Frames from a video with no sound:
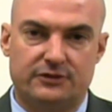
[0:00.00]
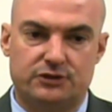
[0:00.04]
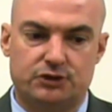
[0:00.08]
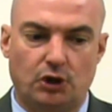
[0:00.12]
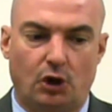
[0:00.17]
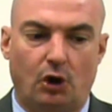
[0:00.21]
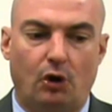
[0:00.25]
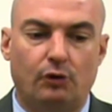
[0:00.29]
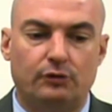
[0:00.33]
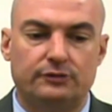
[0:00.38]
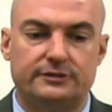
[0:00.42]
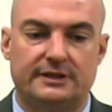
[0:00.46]

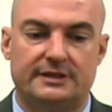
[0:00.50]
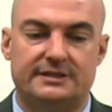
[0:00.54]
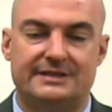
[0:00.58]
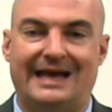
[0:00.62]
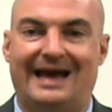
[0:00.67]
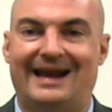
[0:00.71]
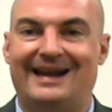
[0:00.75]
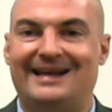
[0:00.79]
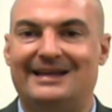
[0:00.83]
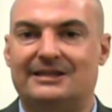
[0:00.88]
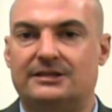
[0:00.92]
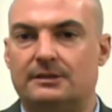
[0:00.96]
told us
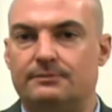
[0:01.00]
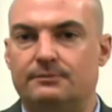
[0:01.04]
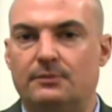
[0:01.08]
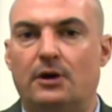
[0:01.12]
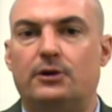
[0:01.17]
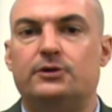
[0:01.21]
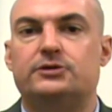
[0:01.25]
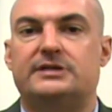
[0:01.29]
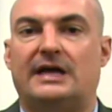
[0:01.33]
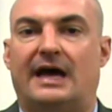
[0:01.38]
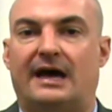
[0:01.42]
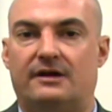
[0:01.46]
how to get the
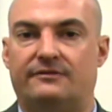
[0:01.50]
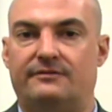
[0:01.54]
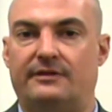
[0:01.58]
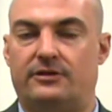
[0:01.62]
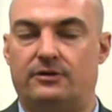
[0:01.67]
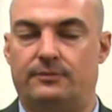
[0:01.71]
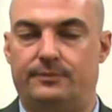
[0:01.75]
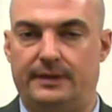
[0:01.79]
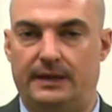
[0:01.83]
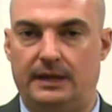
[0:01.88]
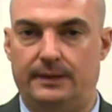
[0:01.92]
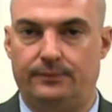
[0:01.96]
most out of
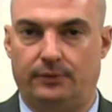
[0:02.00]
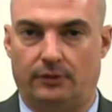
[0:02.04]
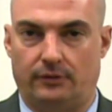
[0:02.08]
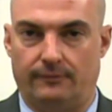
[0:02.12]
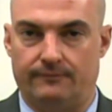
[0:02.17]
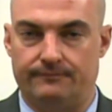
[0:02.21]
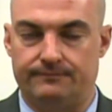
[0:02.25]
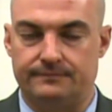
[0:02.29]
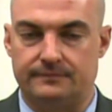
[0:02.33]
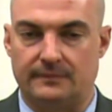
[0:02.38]
other people.